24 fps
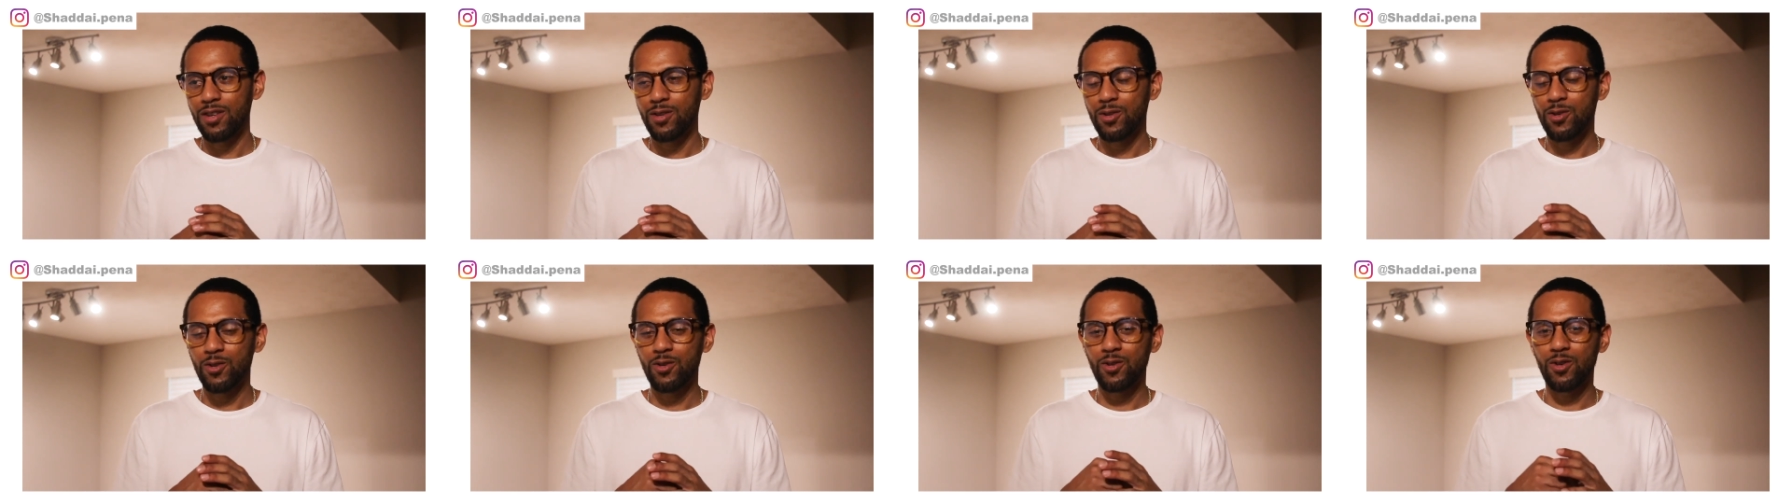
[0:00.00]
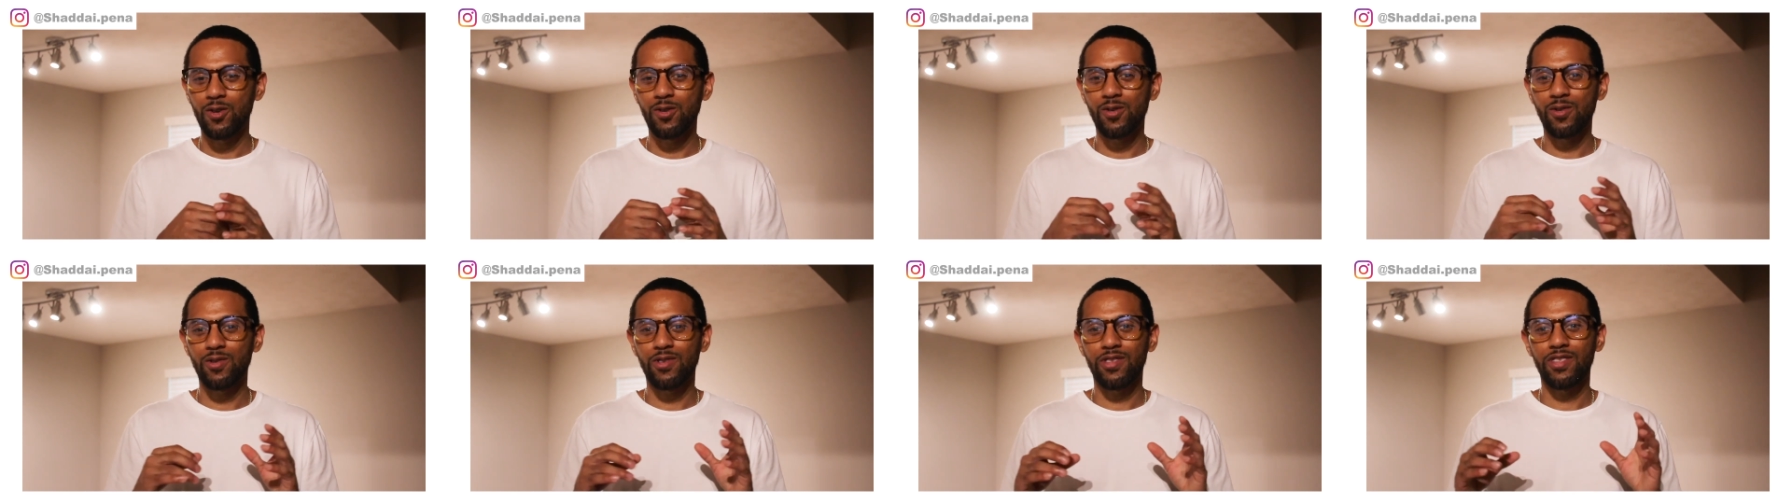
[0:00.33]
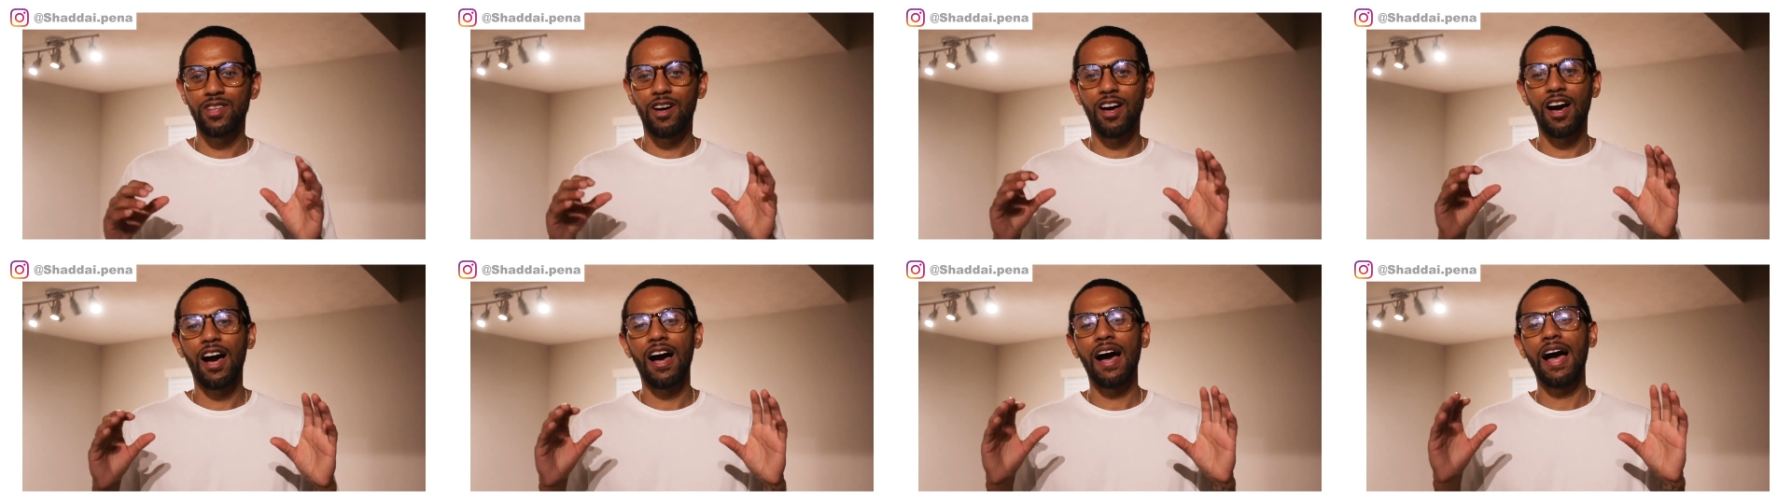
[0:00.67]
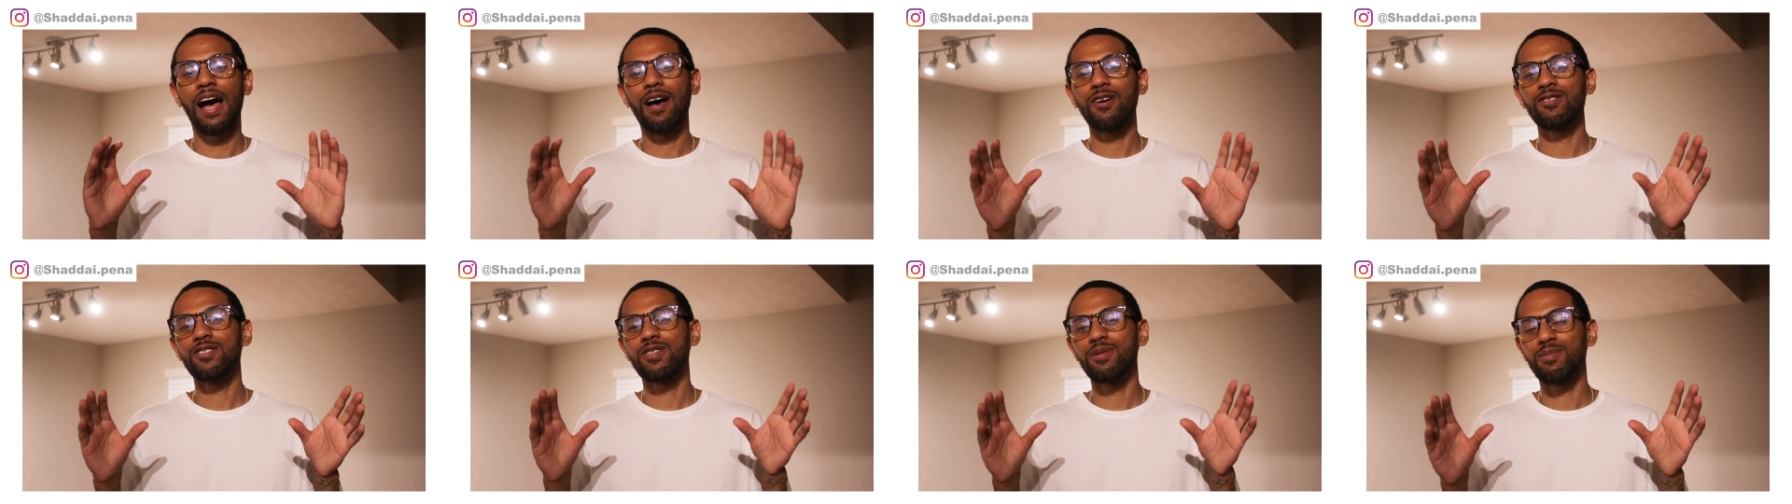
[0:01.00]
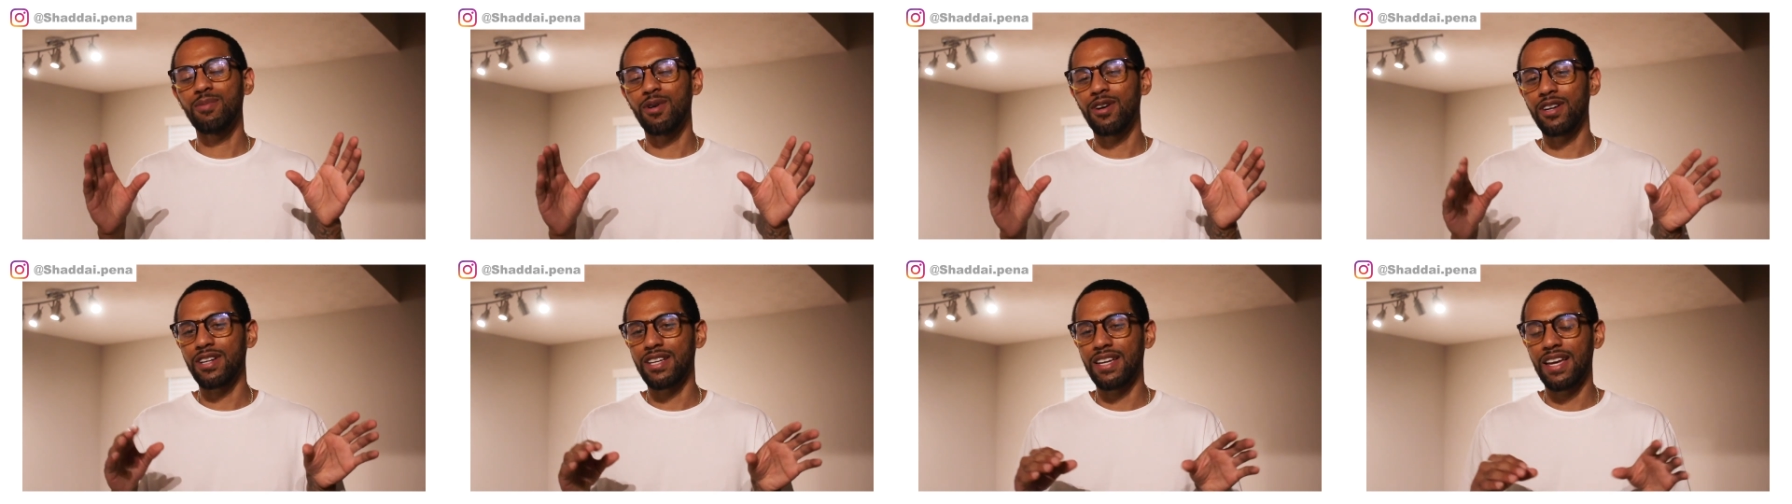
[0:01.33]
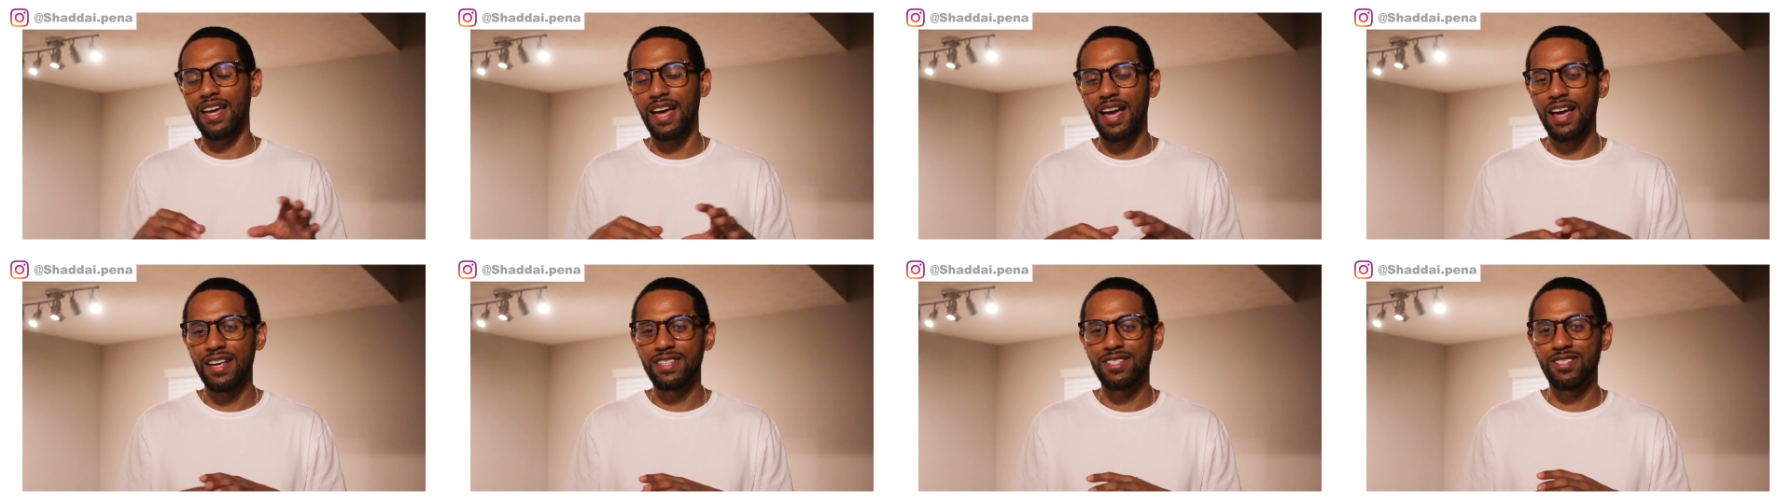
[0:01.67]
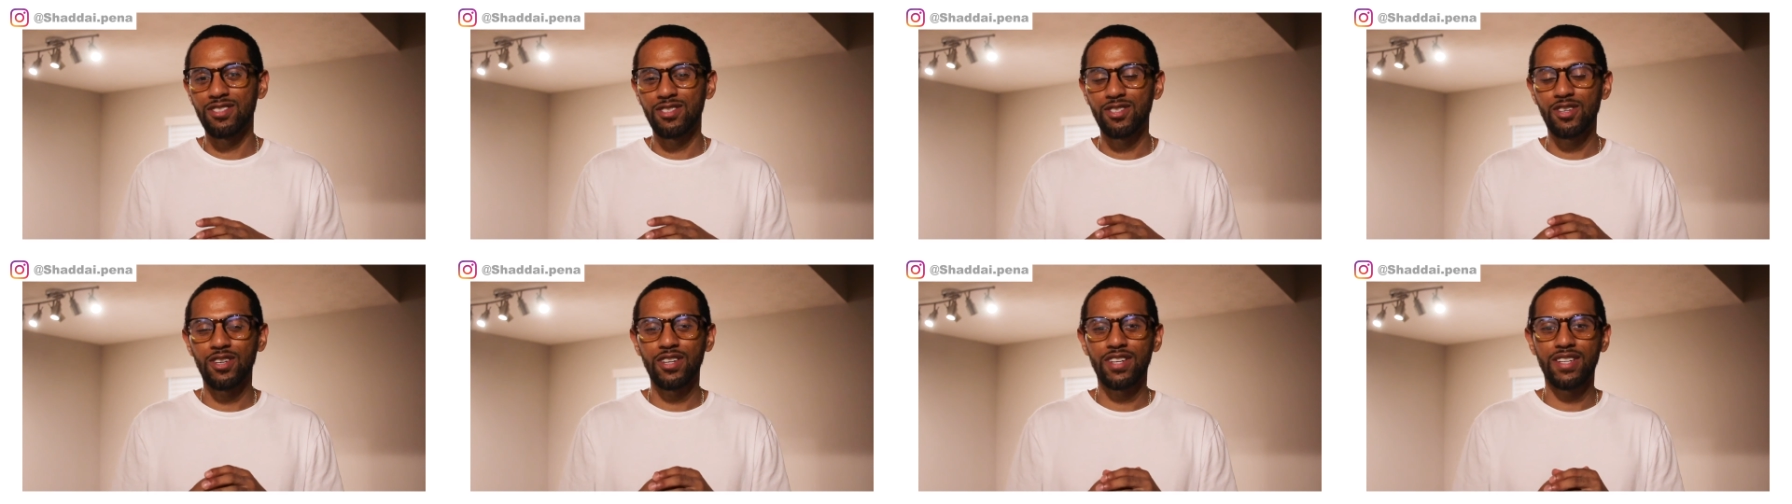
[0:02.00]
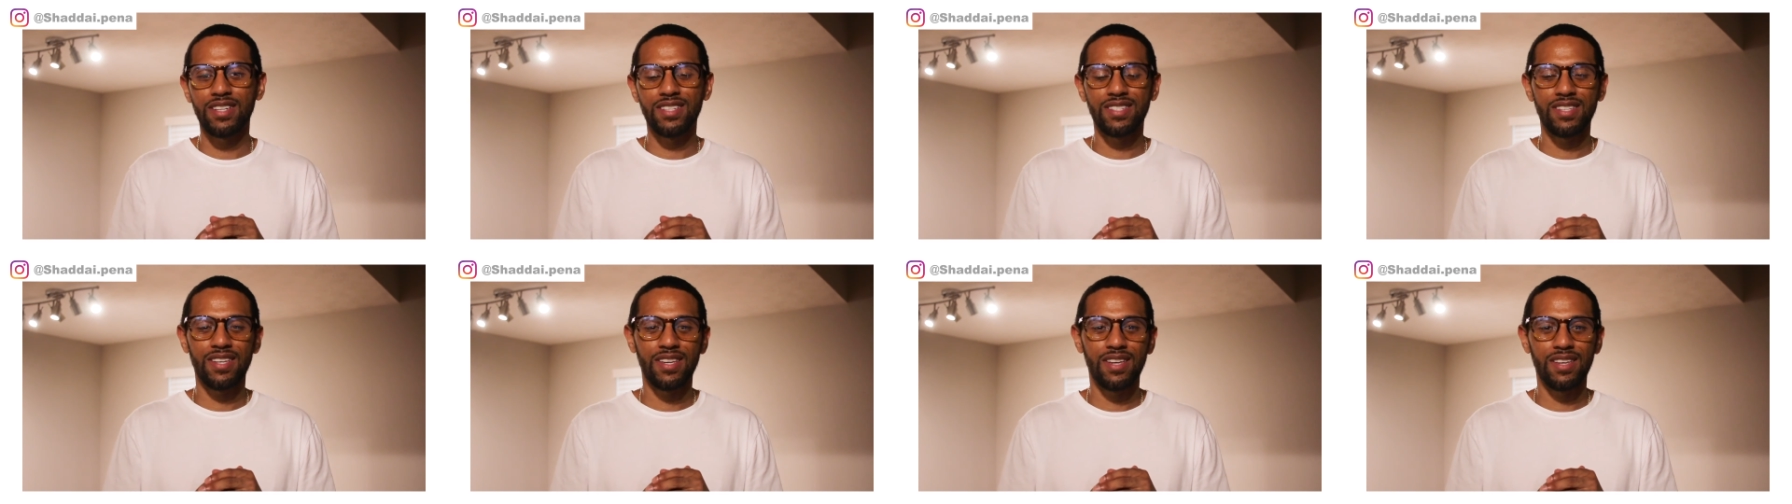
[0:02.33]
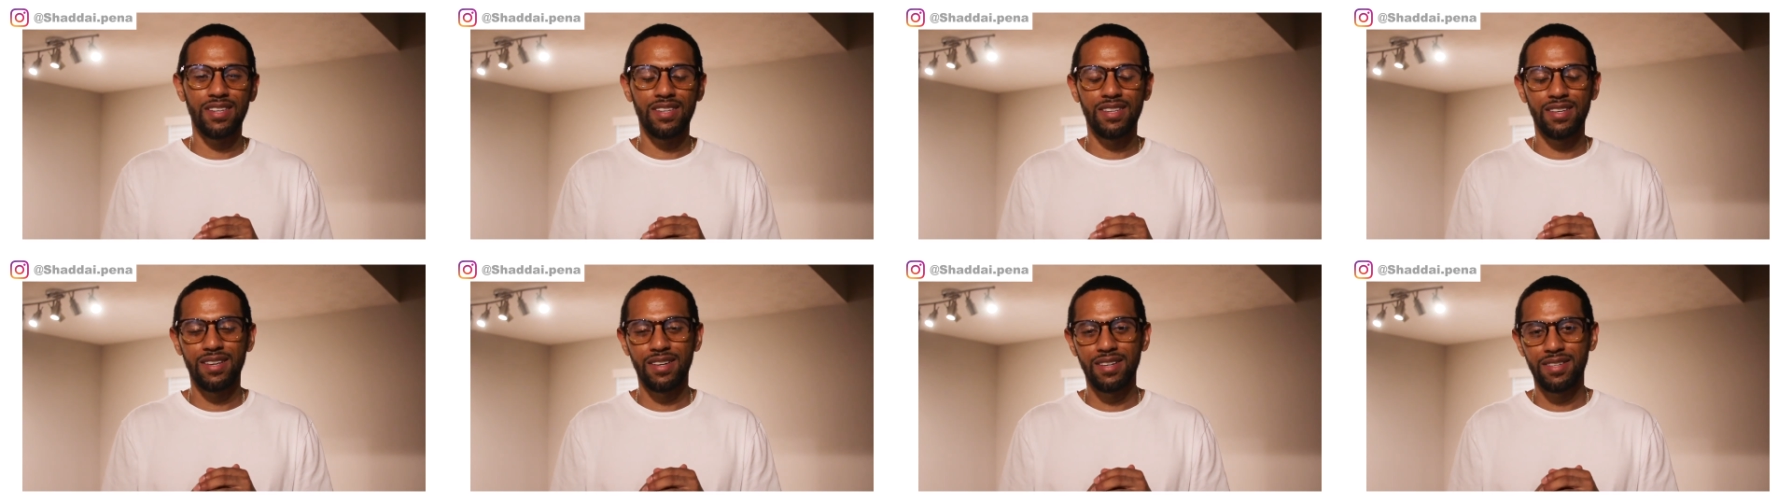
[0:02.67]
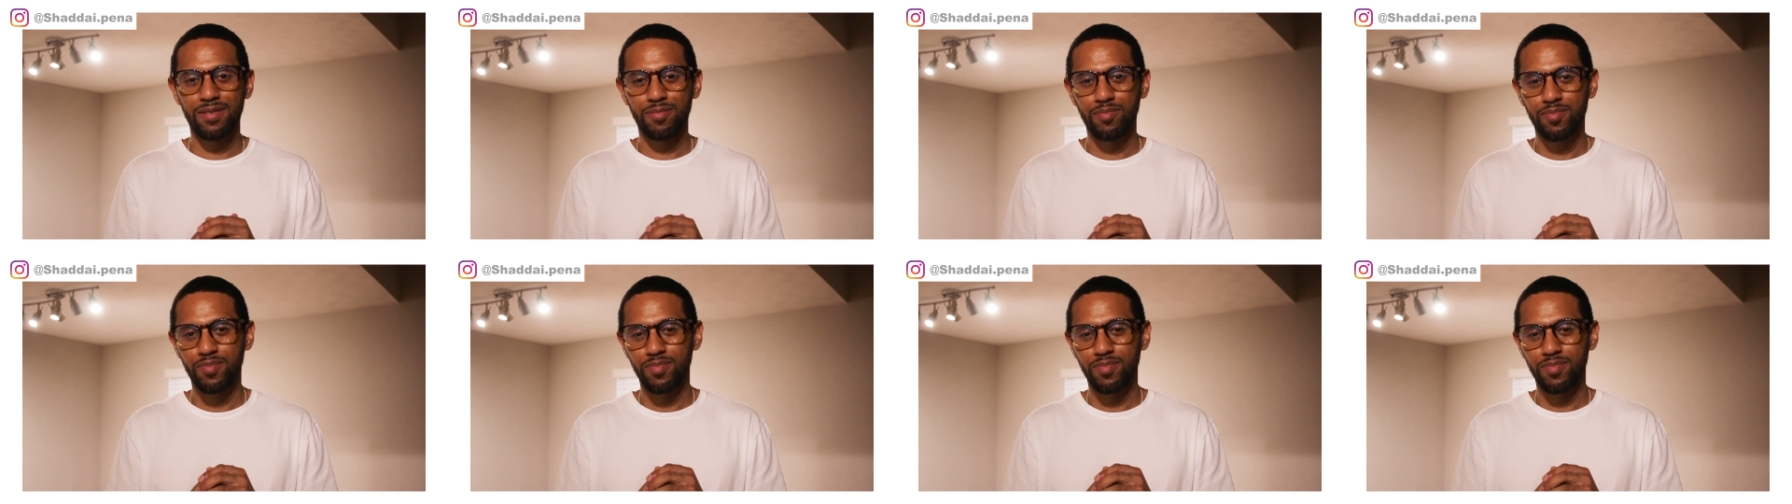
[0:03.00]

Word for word: you know the housing market hasn't taken its hit yet.